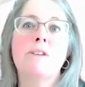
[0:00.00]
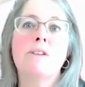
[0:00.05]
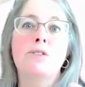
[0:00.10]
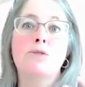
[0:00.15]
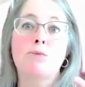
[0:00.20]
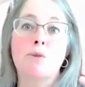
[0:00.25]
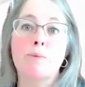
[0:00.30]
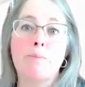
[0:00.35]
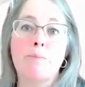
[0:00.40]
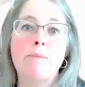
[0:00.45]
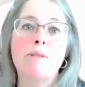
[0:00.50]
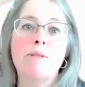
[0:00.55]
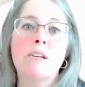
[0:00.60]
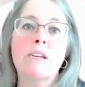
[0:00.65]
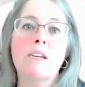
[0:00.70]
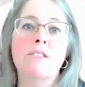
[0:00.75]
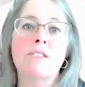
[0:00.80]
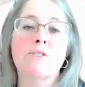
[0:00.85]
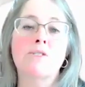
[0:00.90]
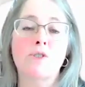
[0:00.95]
the
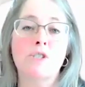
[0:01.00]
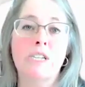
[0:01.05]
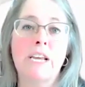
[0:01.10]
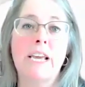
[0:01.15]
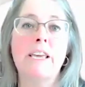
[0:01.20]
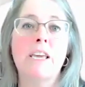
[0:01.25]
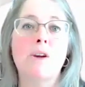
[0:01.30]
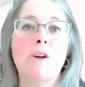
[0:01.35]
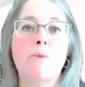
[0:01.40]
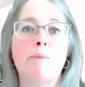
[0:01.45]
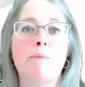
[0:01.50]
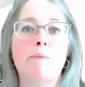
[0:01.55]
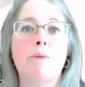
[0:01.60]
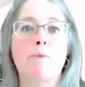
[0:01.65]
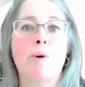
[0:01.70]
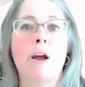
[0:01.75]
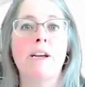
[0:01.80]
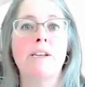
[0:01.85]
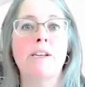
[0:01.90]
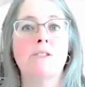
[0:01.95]
Republicans for taking women
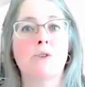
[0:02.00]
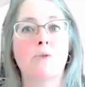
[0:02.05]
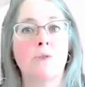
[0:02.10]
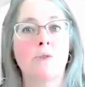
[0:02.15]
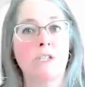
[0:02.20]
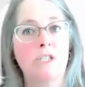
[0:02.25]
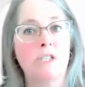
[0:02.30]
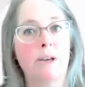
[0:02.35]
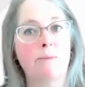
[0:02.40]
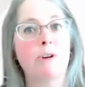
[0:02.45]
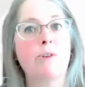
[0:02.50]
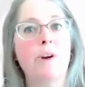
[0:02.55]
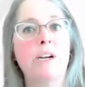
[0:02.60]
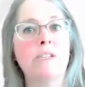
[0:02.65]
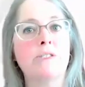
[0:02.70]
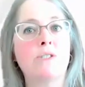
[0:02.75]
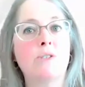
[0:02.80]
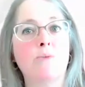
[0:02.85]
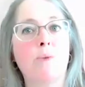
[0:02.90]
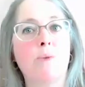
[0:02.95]
rights or the
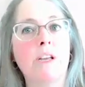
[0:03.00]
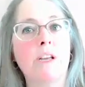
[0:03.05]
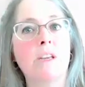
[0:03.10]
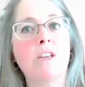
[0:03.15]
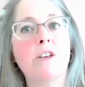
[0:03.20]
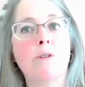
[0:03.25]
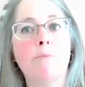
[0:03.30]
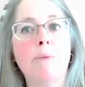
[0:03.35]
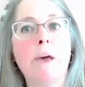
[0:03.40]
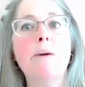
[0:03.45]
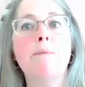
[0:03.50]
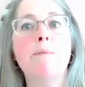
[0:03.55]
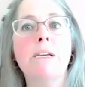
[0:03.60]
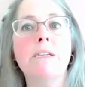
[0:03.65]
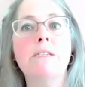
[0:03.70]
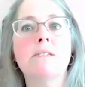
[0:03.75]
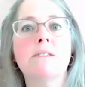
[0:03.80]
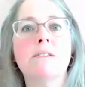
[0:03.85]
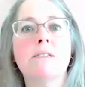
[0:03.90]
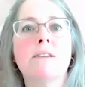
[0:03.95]
Democrats who want to kill
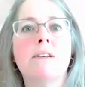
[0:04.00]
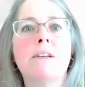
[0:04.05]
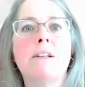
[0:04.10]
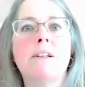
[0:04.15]
babies,